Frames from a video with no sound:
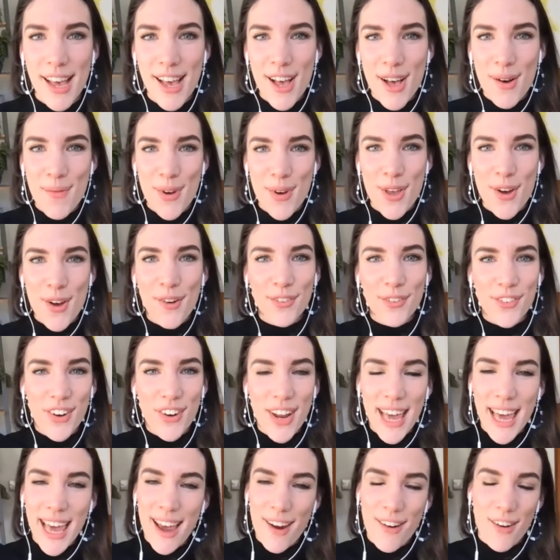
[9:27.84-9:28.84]
We often
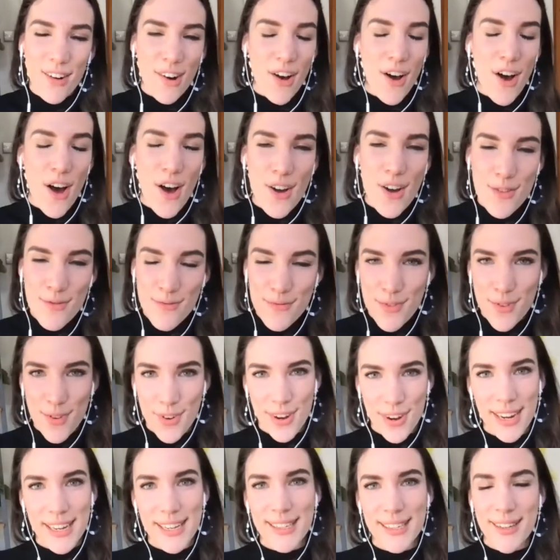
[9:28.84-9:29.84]
hear our own
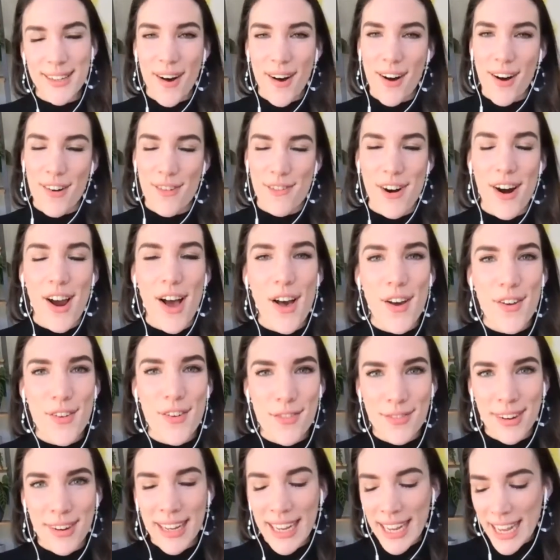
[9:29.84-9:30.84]
voice, our
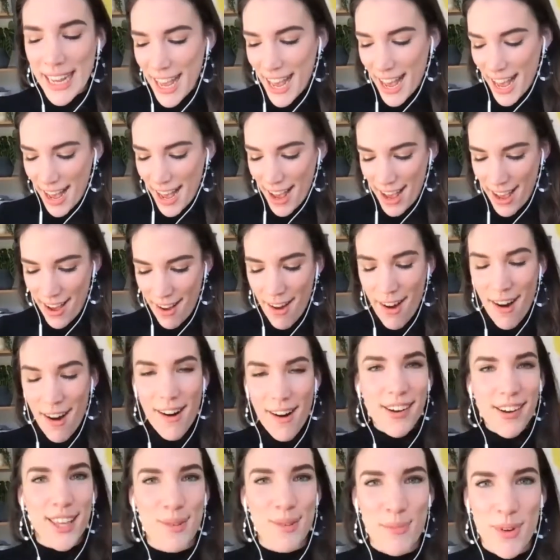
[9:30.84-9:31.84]
own uh,
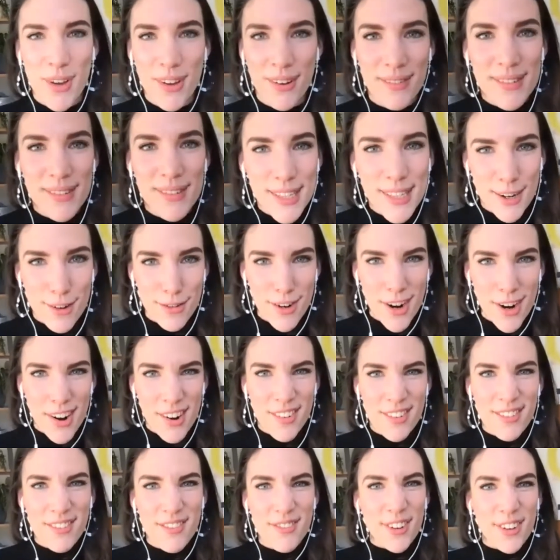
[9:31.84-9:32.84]
arguments, our
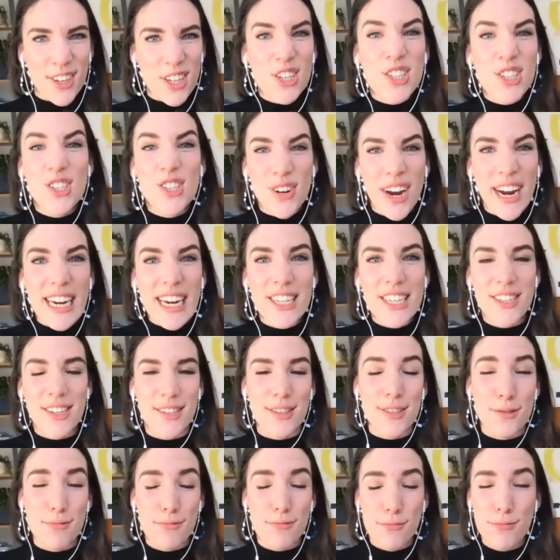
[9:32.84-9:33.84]
own frustrations
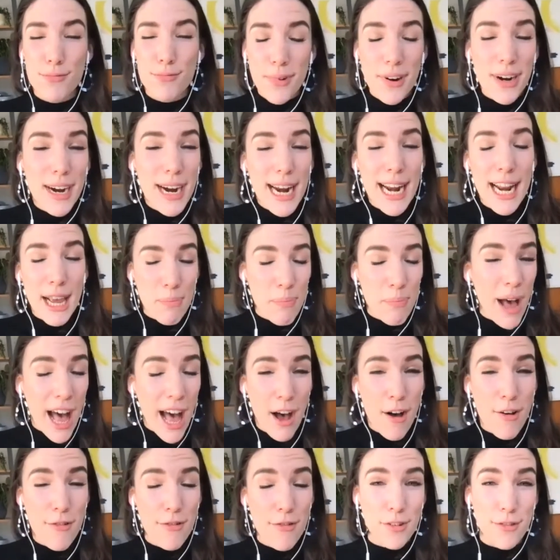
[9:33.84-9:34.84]
really
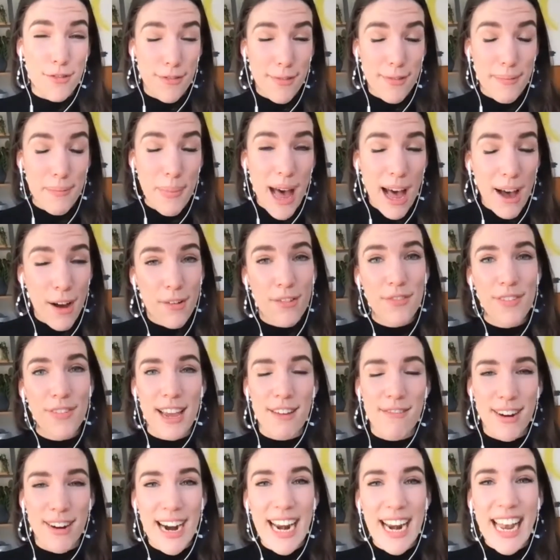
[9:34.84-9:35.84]
powerful, powerfully,
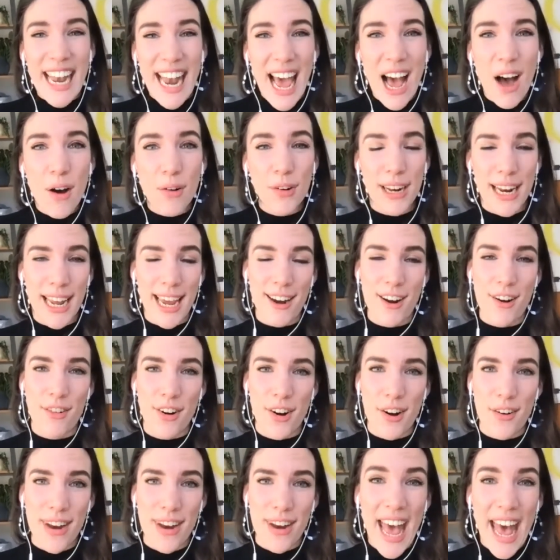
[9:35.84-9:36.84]
very loudly in our
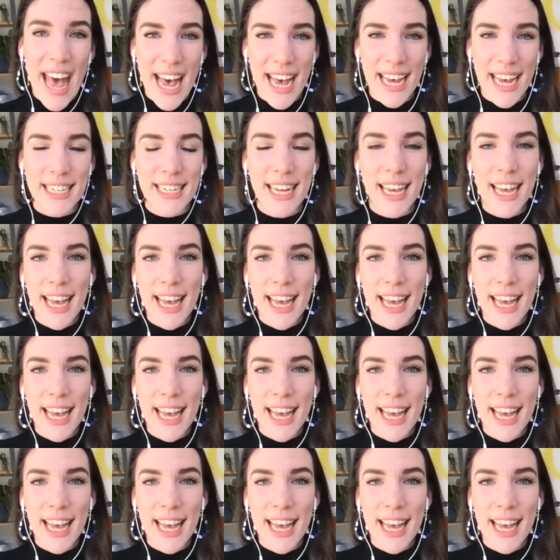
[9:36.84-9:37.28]
own head